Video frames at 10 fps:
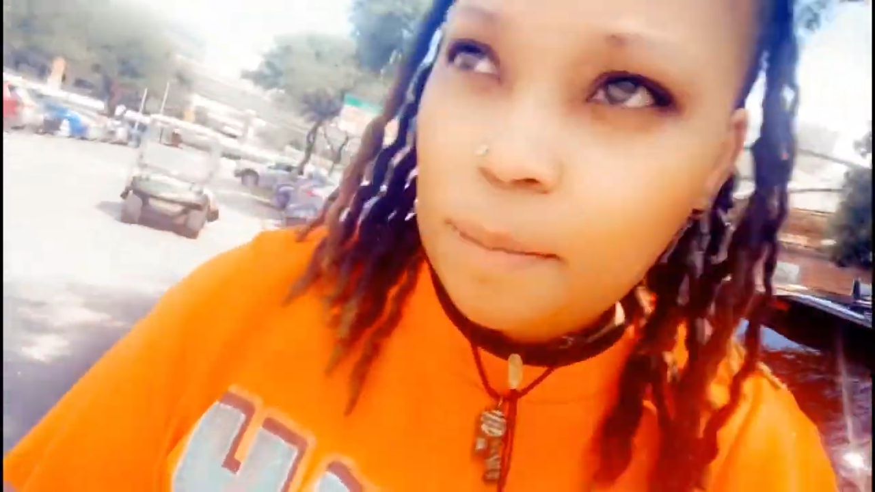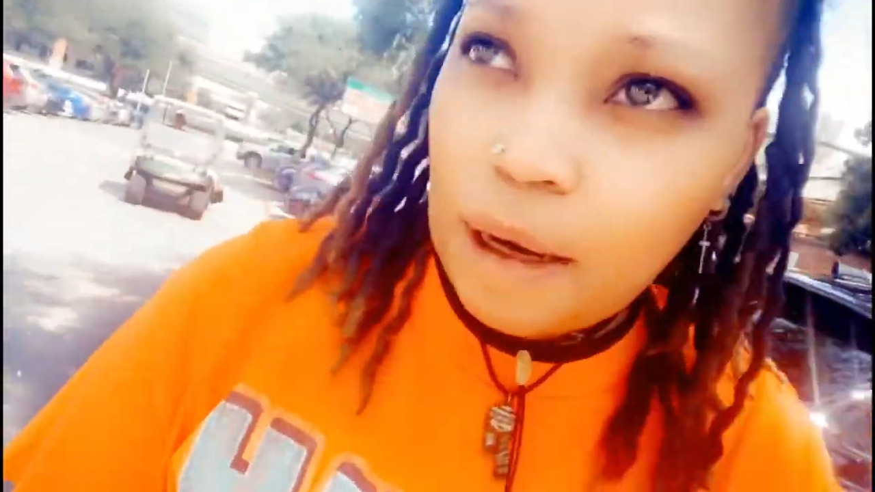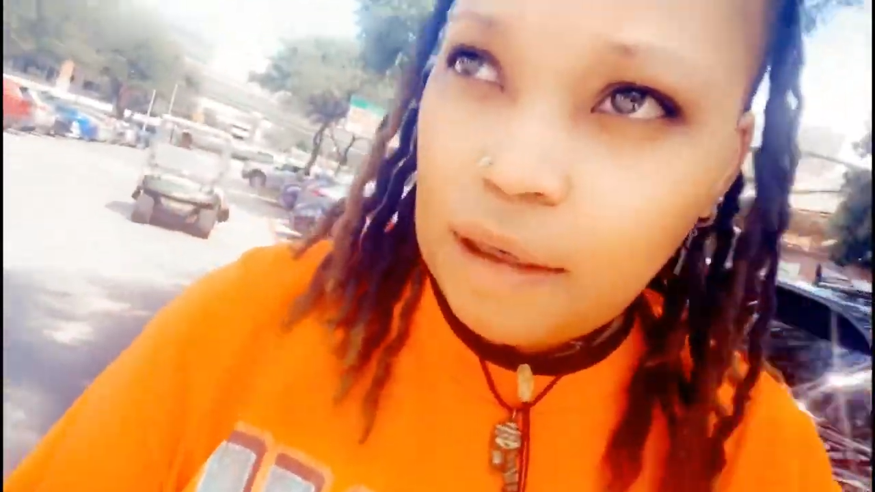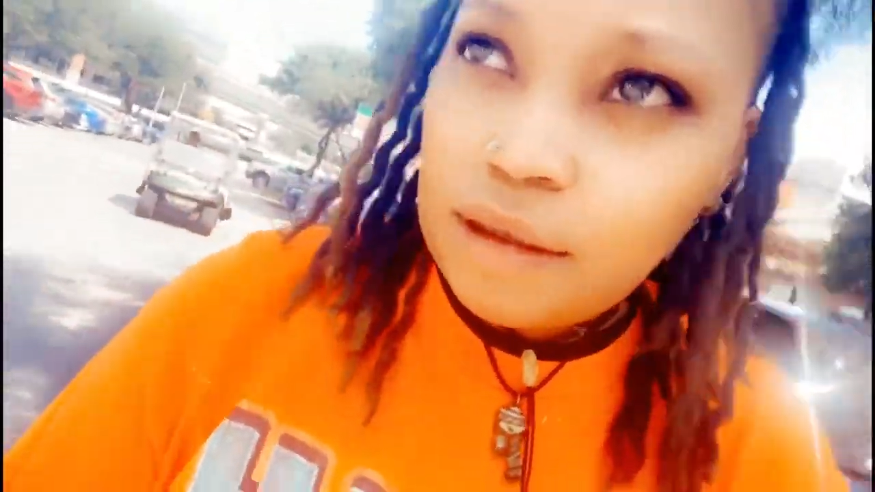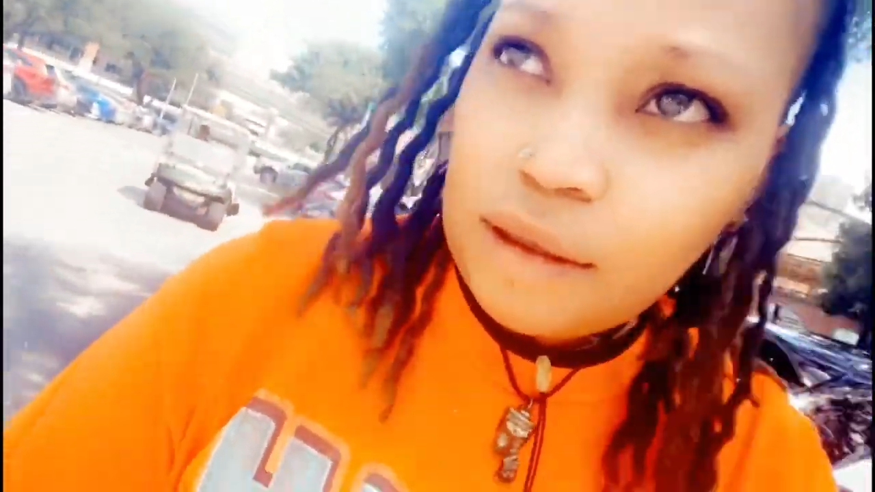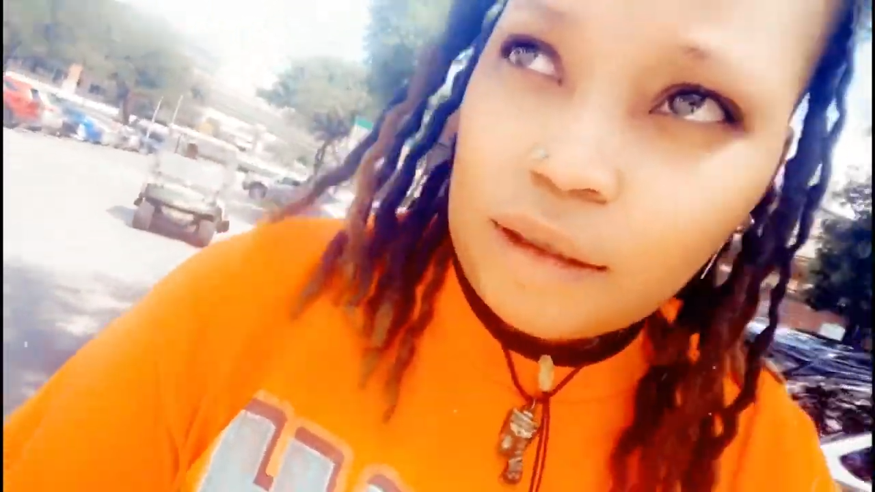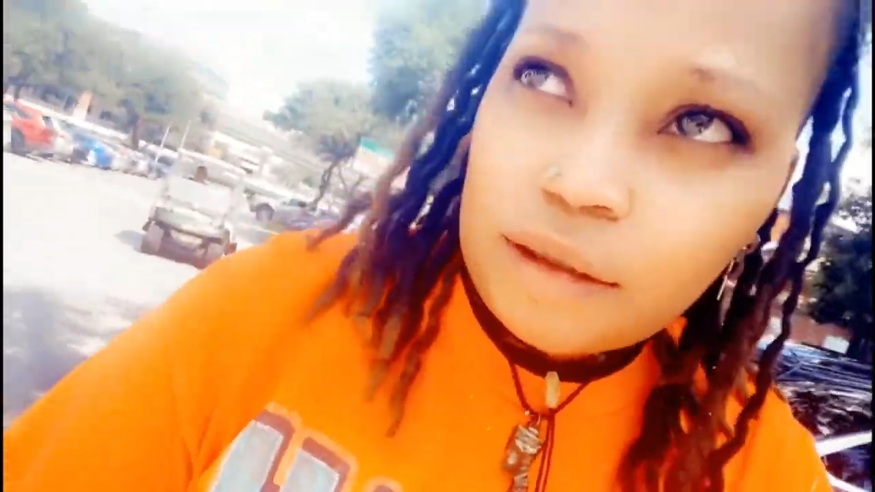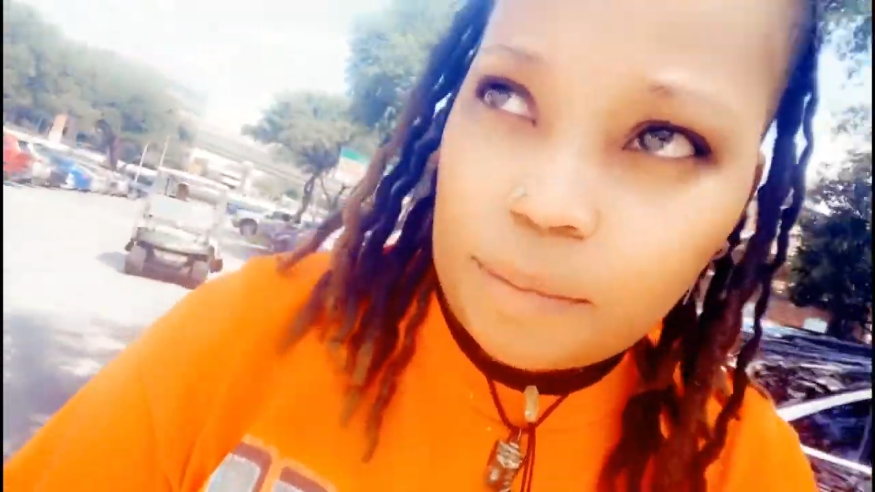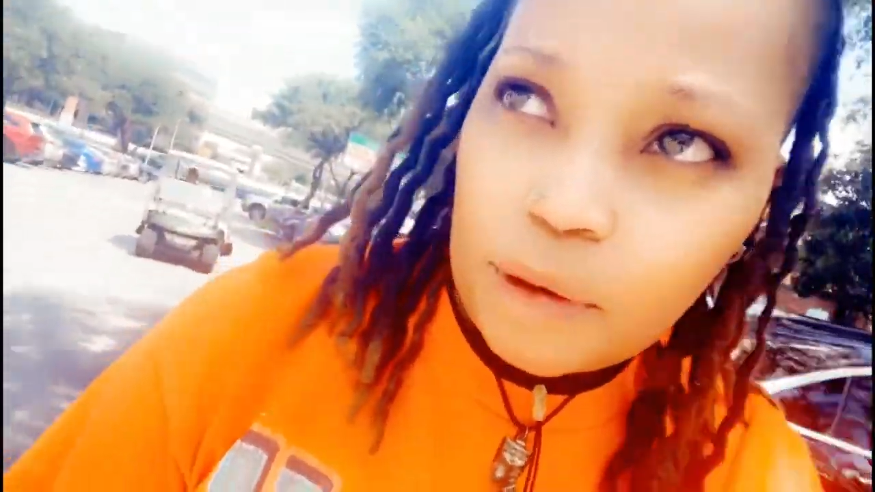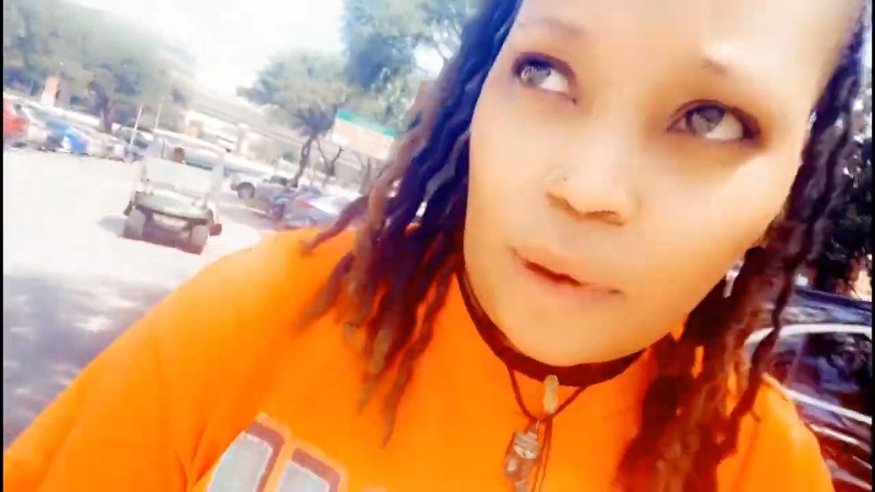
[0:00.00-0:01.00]
He was
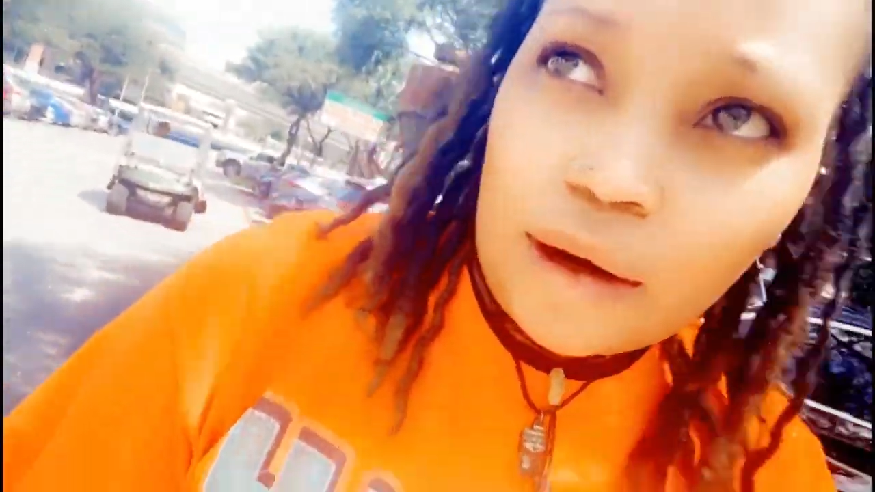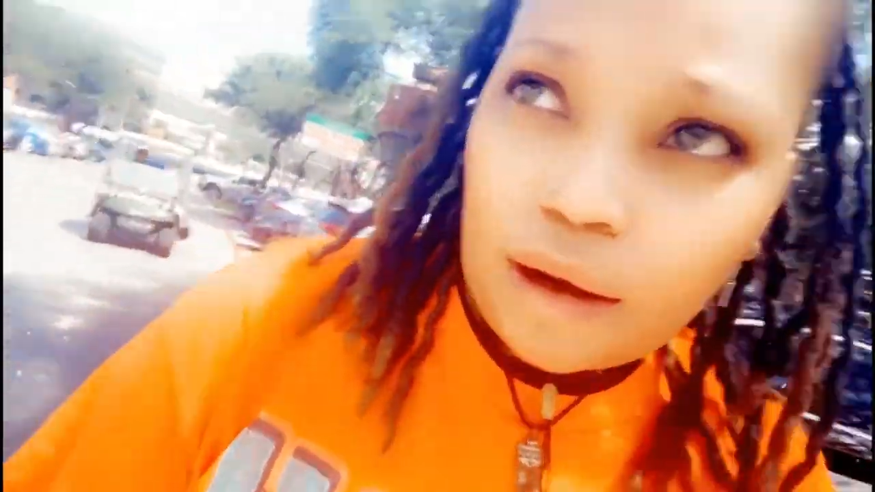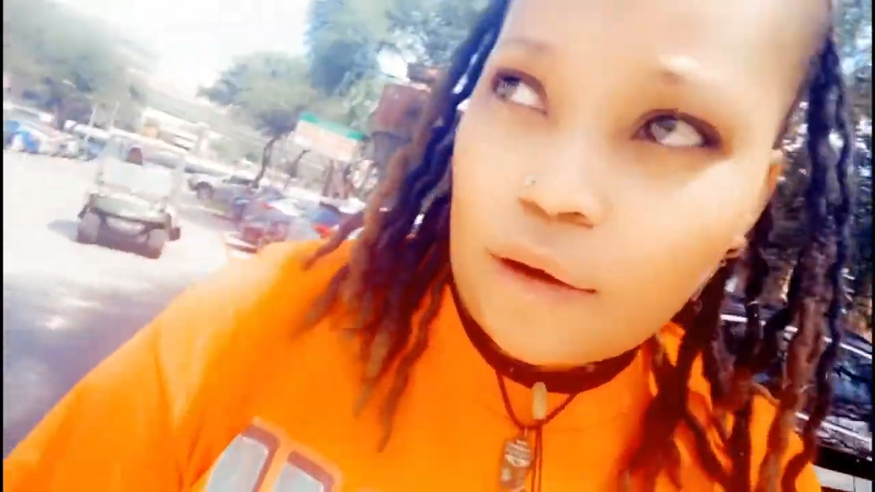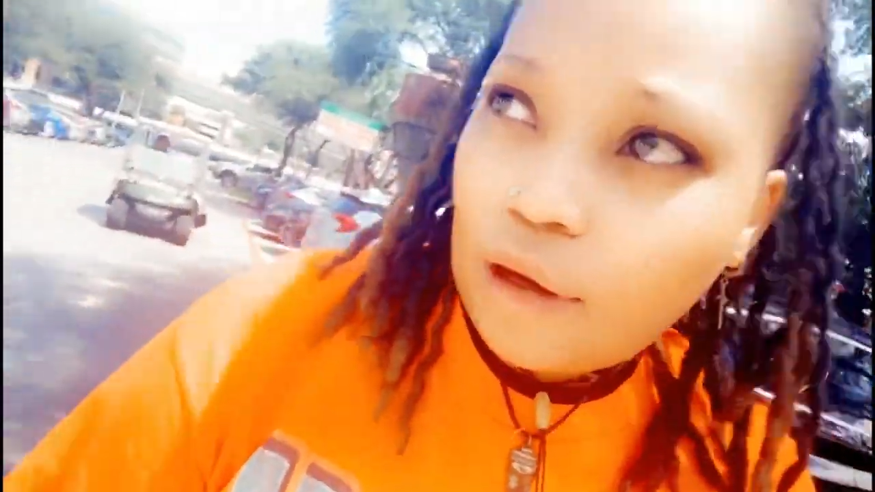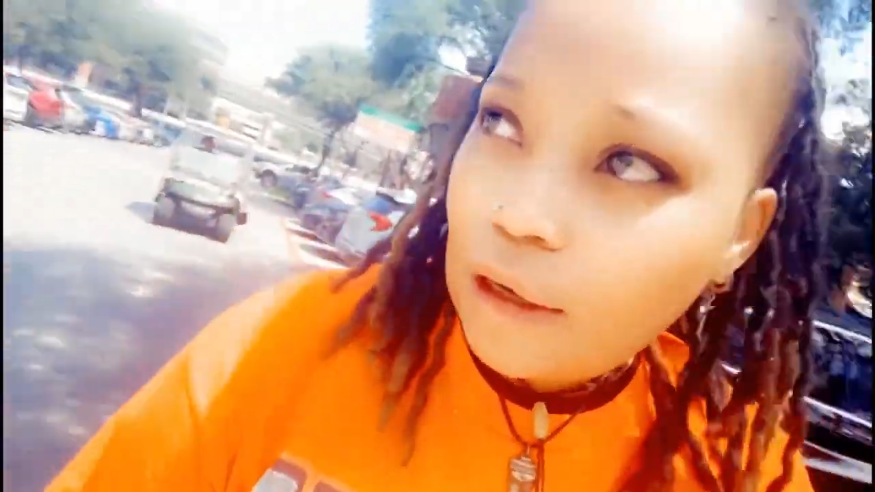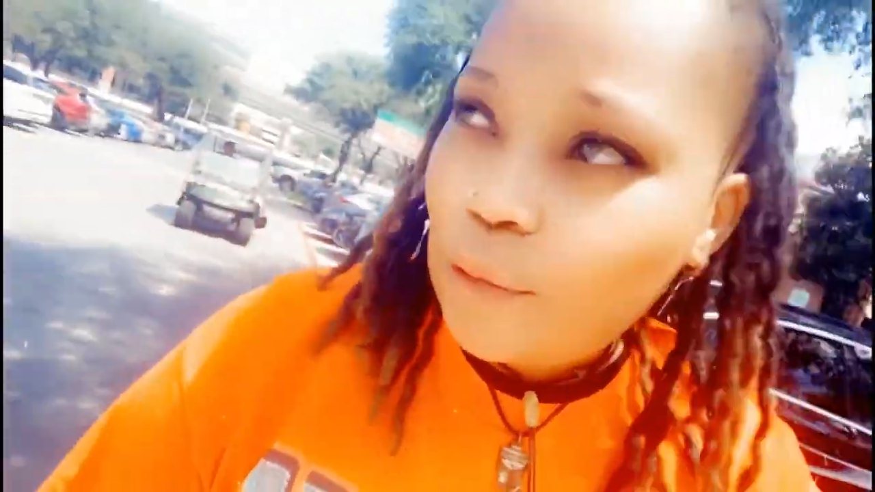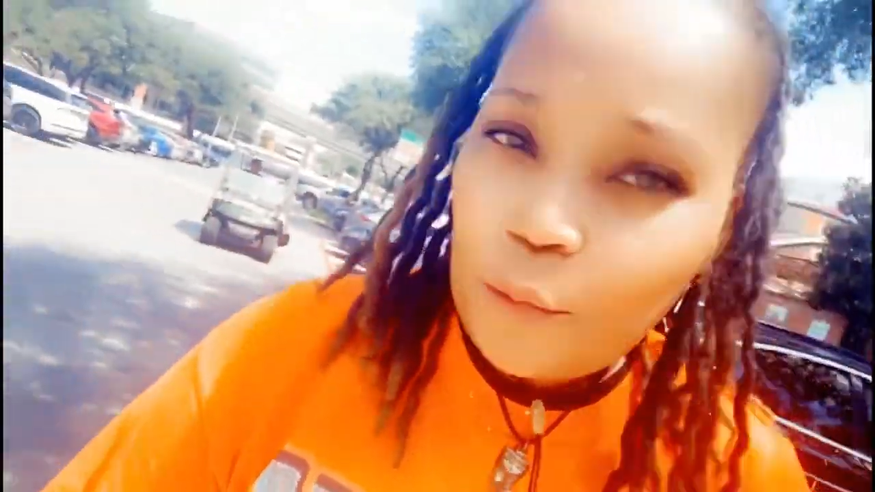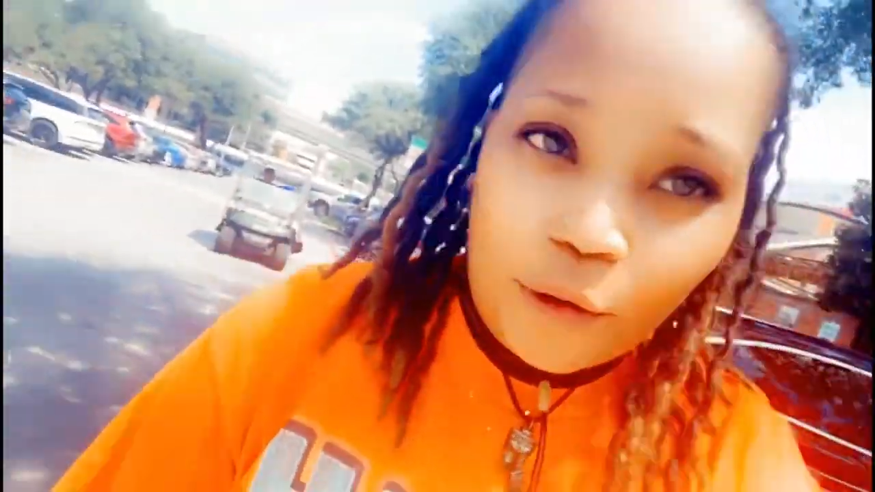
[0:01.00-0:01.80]
parked right next to me,